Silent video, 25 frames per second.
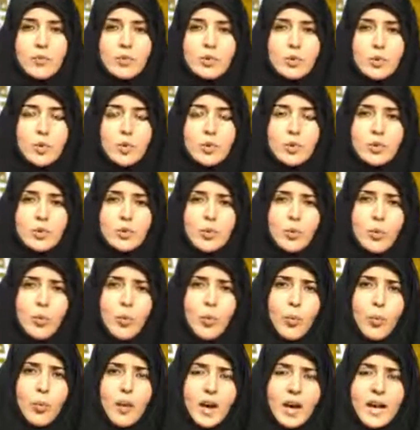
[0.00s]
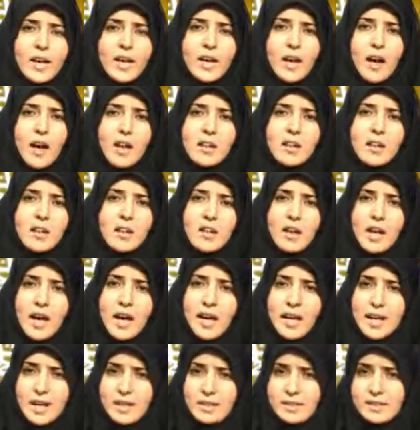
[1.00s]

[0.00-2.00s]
we don't know when Allah